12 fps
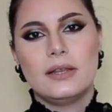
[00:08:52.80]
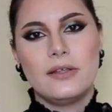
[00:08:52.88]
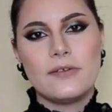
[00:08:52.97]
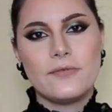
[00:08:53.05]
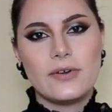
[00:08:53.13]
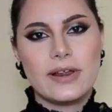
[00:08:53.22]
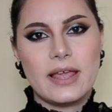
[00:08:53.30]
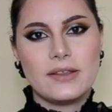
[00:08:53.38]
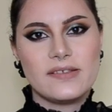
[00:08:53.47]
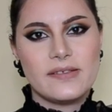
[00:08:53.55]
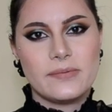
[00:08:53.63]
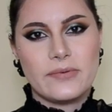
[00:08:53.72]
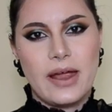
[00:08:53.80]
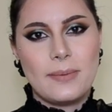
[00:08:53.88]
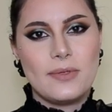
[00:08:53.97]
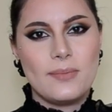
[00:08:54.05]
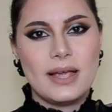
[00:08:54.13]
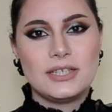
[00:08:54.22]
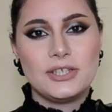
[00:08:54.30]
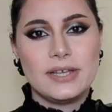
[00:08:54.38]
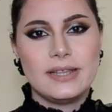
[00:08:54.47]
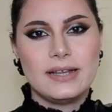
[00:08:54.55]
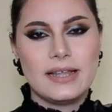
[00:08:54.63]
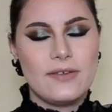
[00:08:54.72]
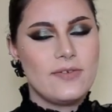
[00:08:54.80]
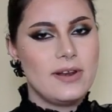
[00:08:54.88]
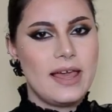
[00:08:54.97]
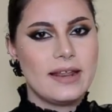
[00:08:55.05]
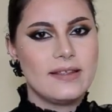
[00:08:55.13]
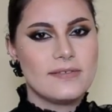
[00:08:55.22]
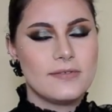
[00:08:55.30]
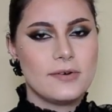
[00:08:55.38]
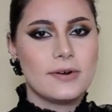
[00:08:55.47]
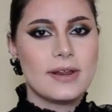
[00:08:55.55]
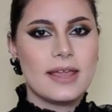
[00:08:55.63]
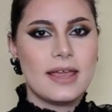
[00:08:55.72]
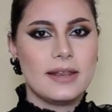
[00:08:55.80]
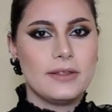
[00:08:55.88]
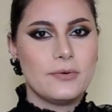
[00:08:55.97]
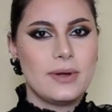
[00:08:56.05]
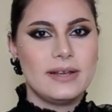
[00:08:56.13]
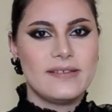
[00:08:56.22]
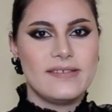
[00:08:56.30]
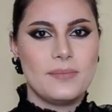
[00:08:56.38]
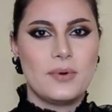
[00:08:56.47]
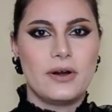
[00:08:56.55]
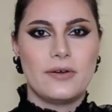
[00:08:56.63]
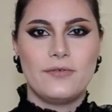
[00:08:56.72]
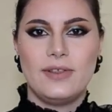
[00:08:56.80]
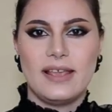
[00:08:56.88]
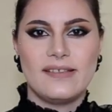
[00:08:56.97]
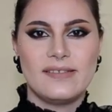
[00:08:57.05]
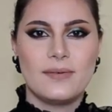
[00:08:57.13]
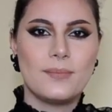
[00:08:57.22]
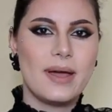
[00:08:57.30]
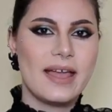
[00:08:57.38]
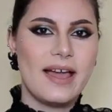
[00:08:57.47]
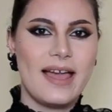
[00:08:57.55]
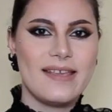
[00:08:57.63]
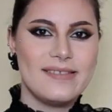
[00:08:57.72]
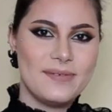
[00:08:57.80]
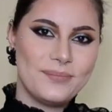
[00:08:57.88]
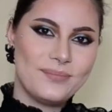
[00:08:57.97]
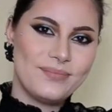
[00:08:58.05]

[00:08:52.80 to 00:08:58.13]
Don't forget to subscribe to my channel if you like the story and you want to see more of these. Bye guys!